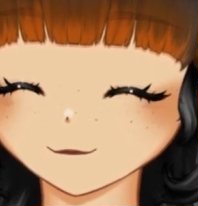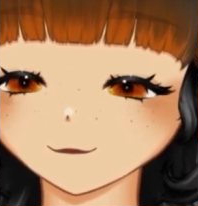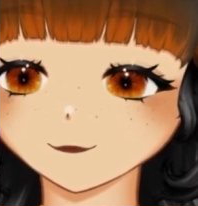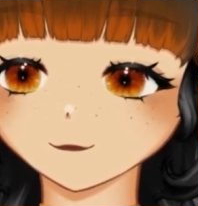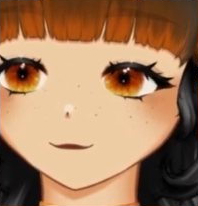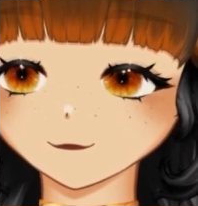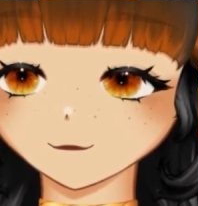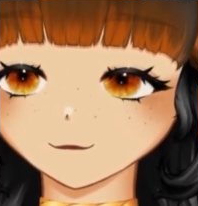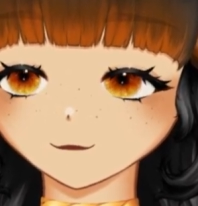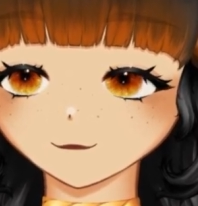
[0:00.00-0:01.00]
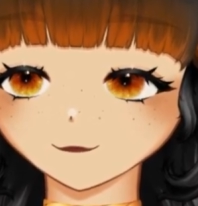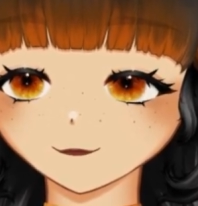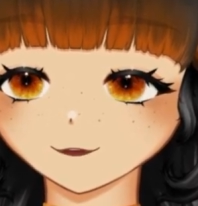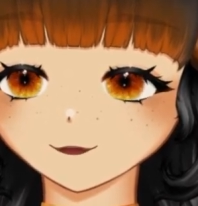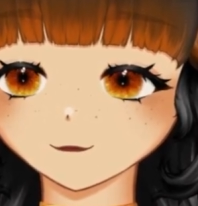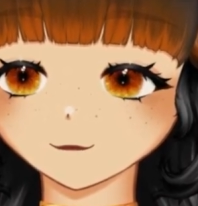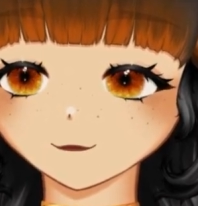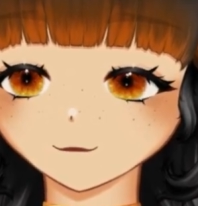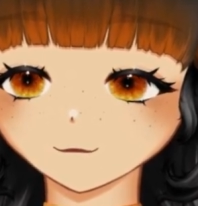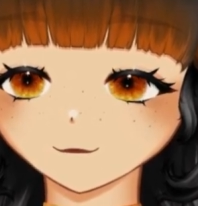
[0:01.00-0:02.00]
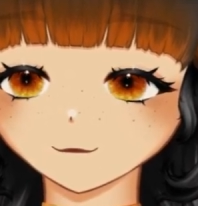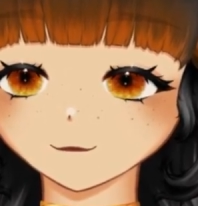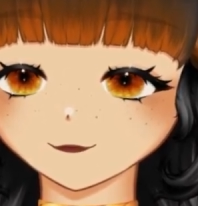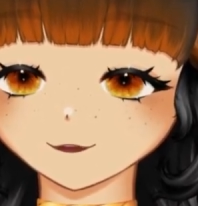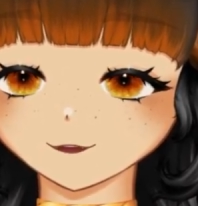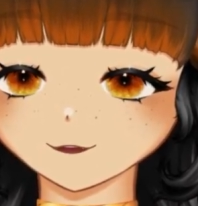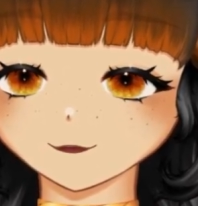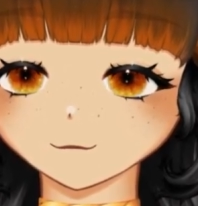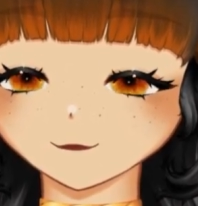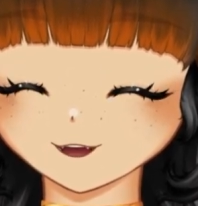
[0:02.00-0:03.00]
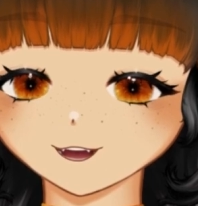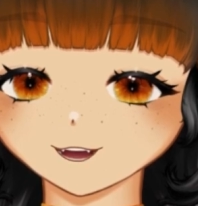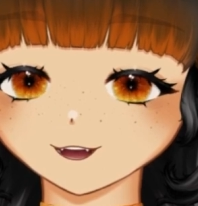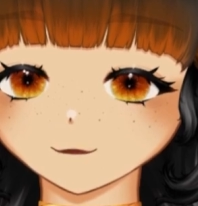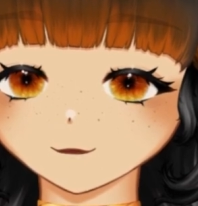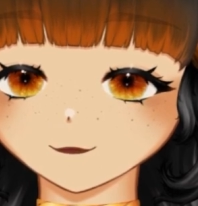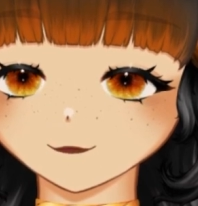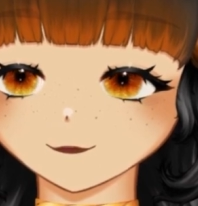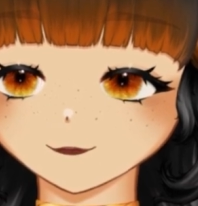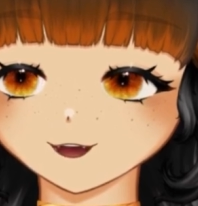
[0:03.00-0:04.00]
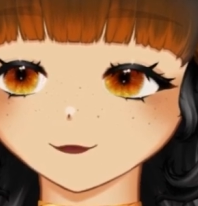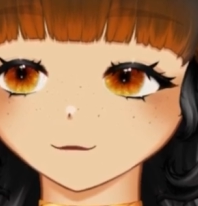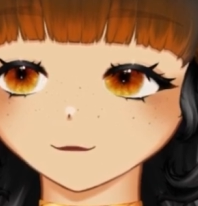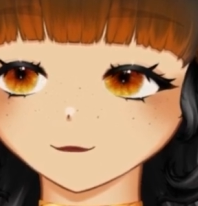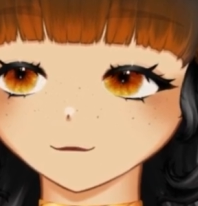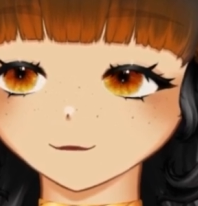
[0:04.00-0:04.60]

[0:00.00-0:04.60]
It was a notice that a previous resident of that address had moved